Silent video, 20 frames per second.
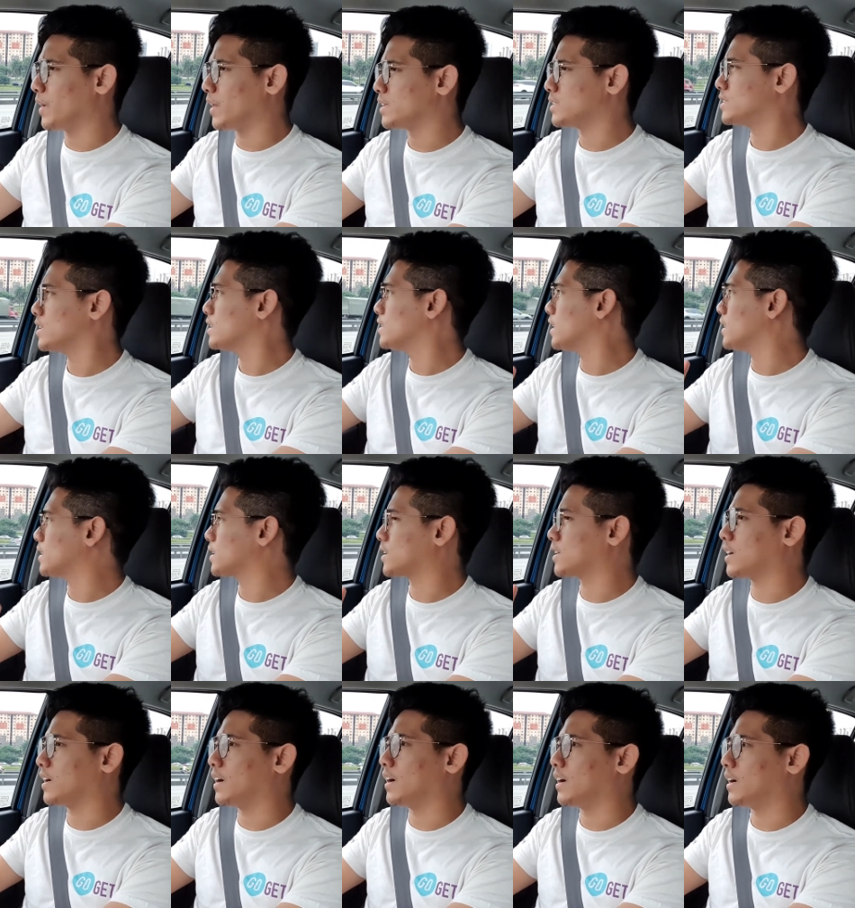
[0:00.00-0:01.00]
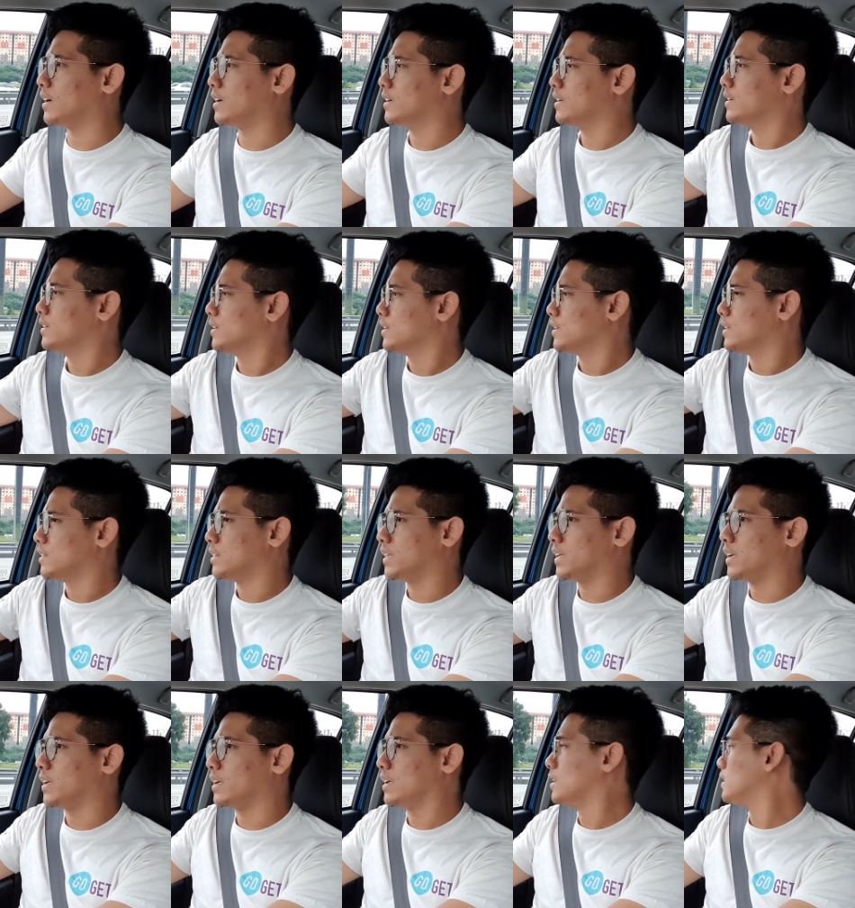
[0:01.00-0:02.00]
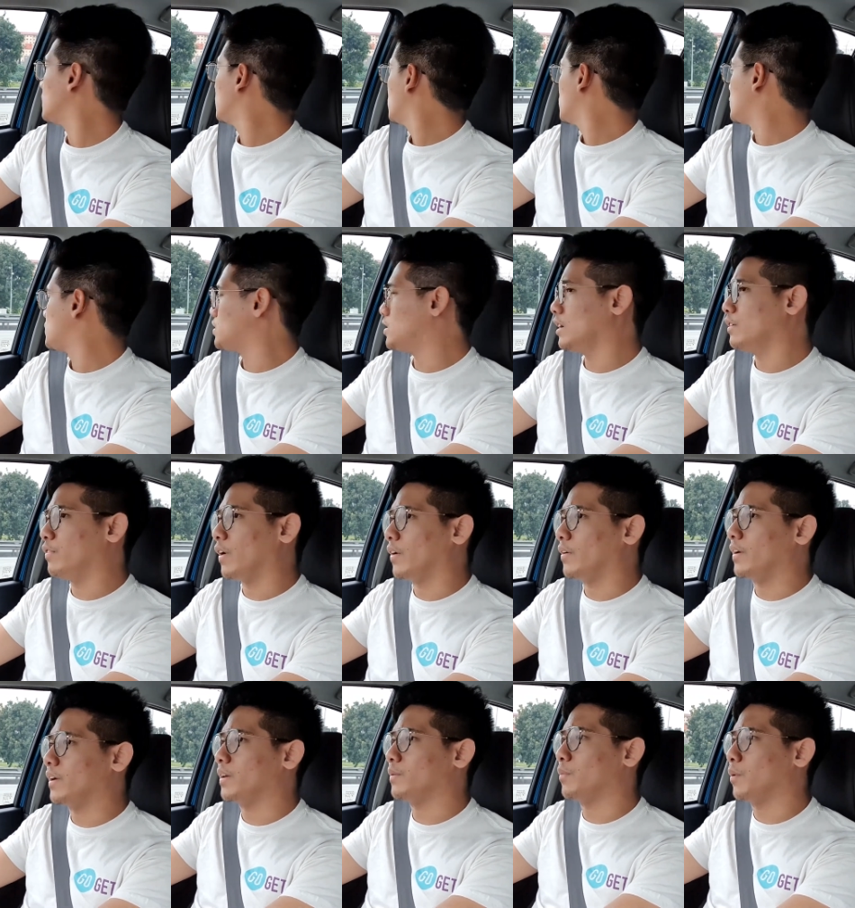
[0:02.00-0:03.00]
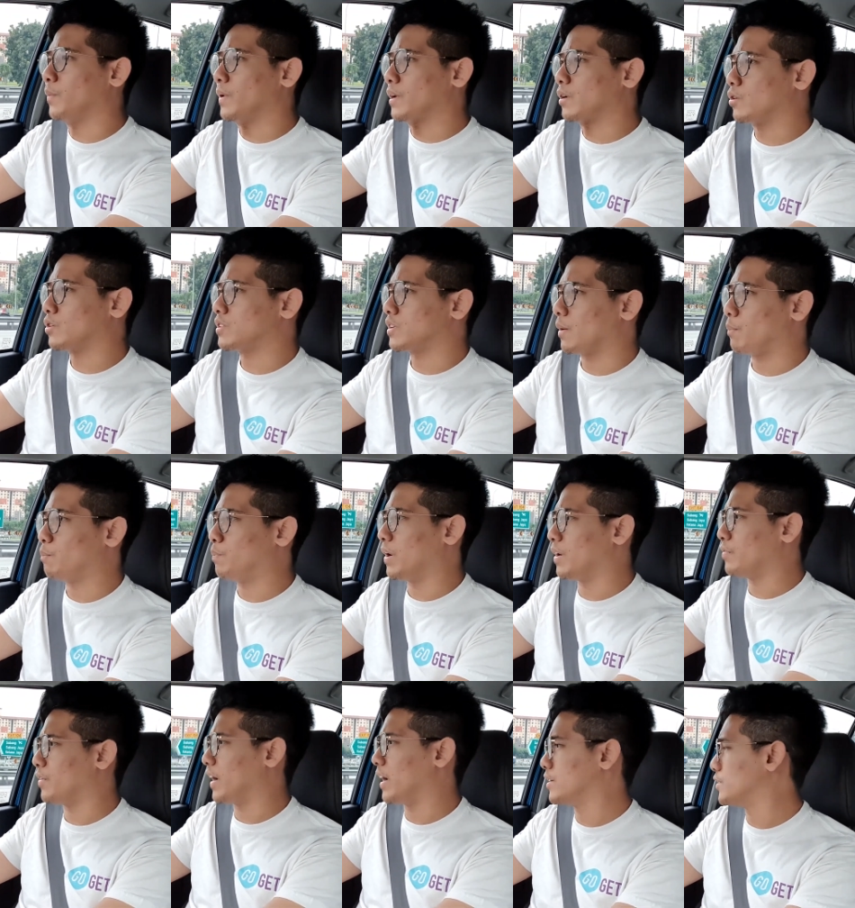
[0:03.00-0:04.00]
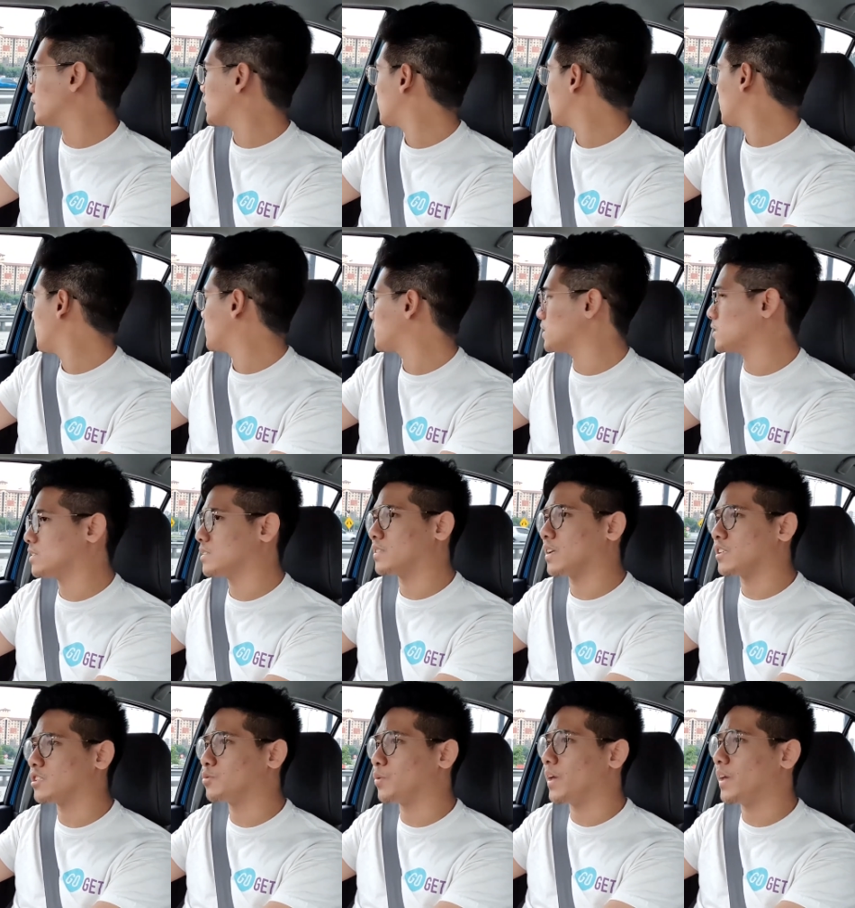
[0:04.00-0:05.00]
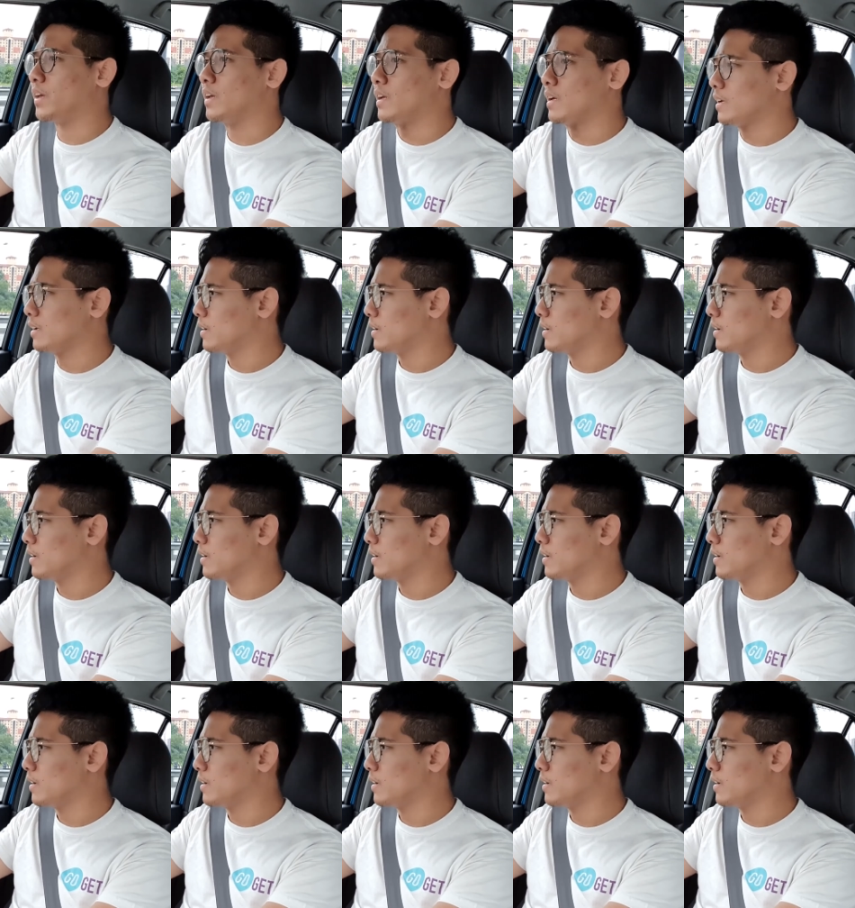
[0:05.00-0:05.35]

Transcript: I said that the car, the G variant, the moment it goes above 100 kilometers, it starts swaying?